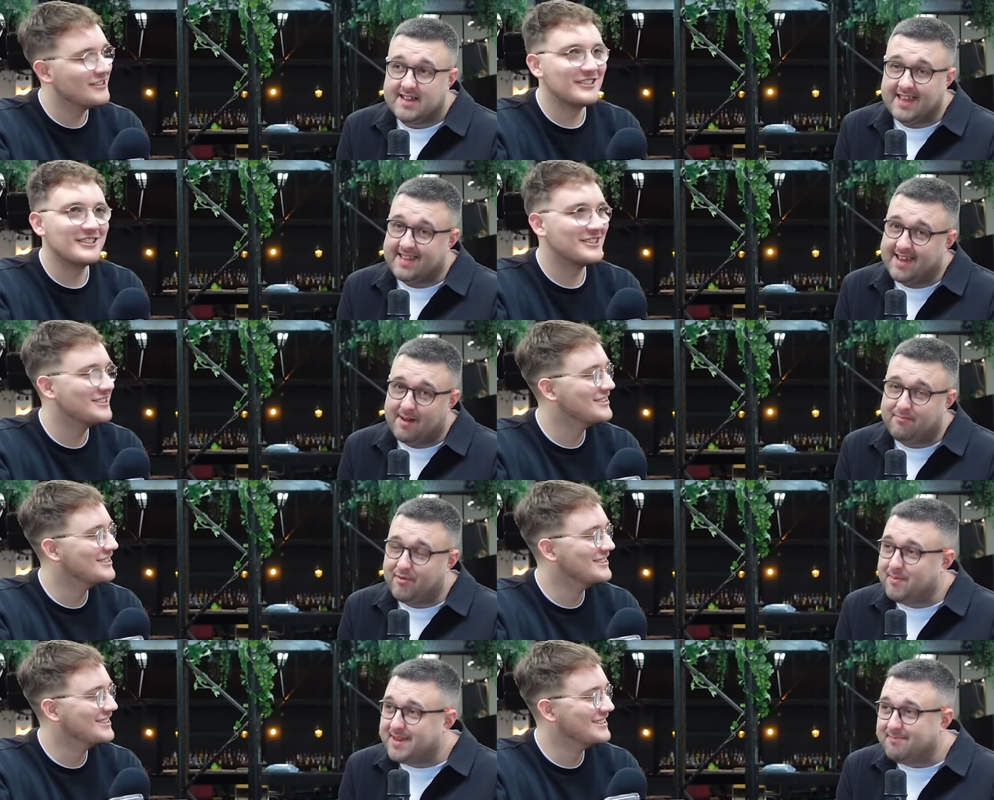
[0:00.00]
Speaker 1: That's
Speaker 2: our
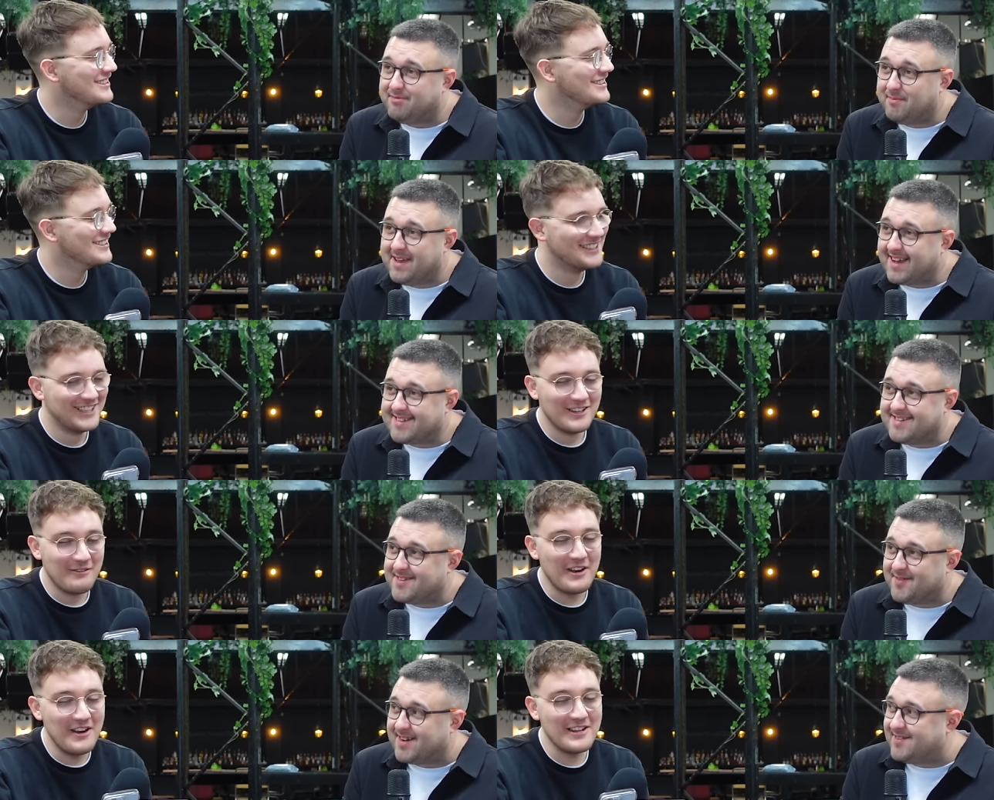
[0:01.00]
Brummy Brummy
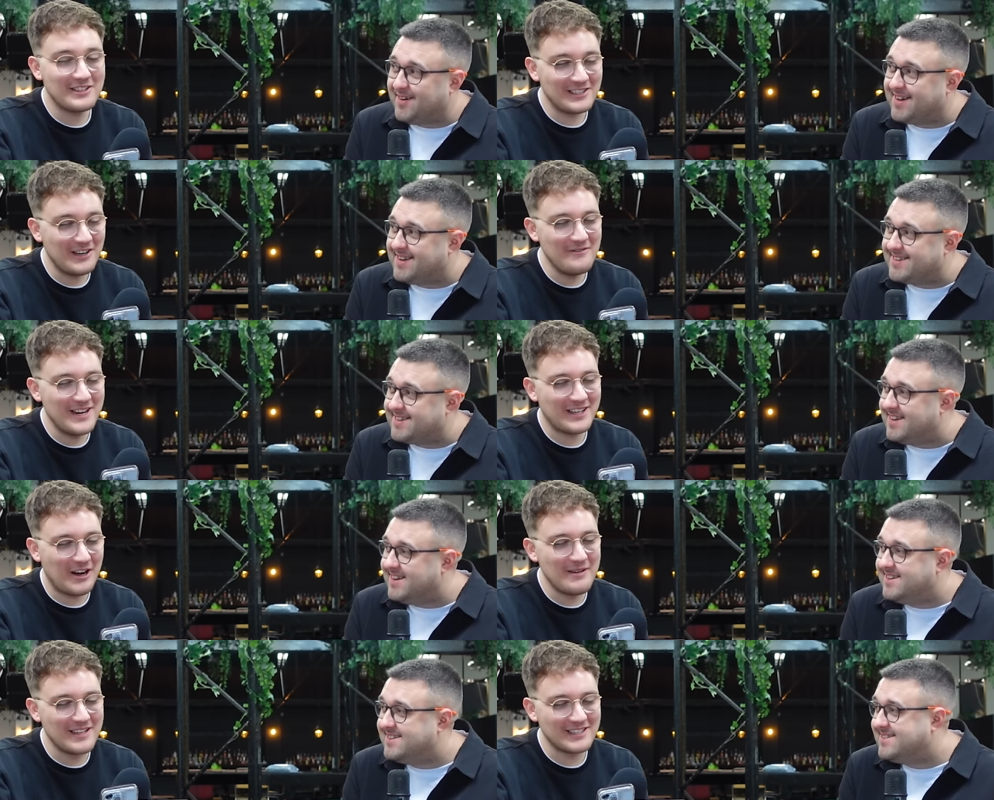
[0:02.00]
accents. Well, what, no, there's
Speaker 1: so
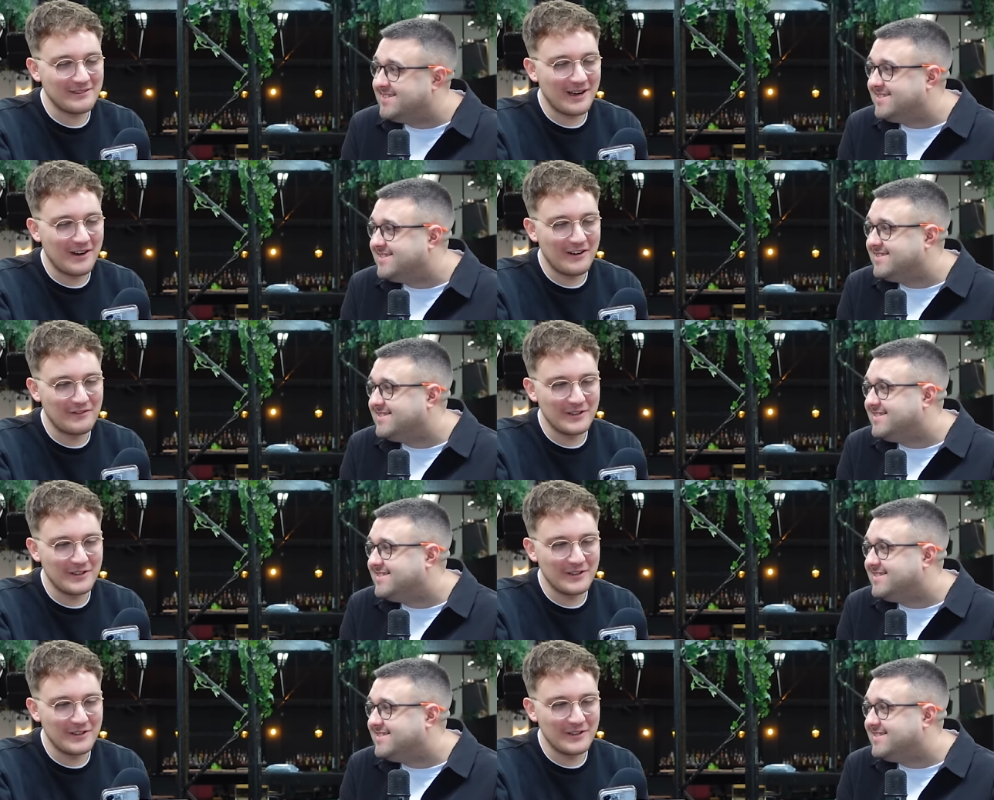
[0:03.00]
many comments about our